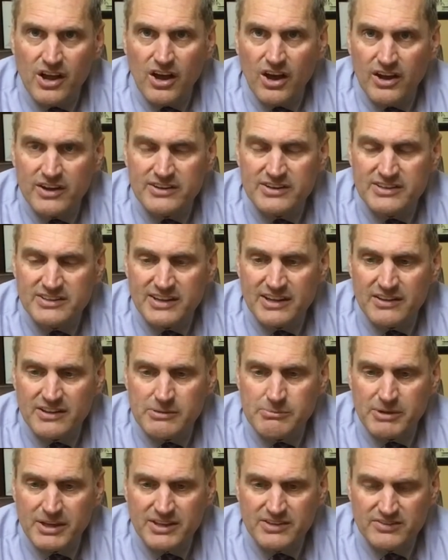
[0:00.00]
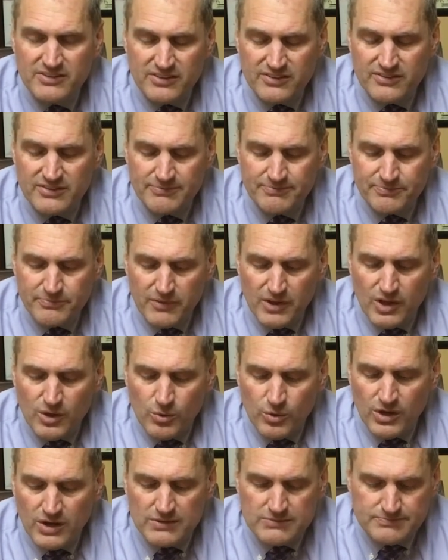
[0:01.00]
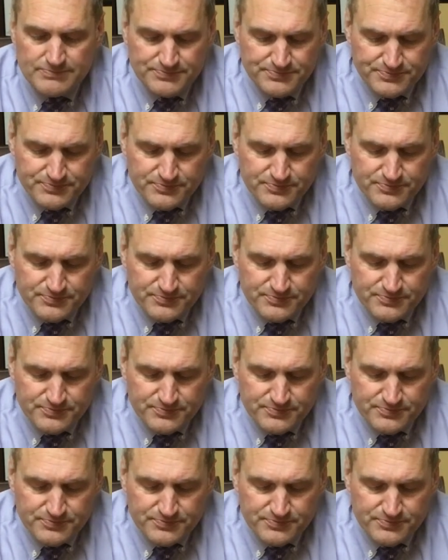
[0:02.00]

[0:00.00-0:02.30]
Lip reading: on a daily basis. Well,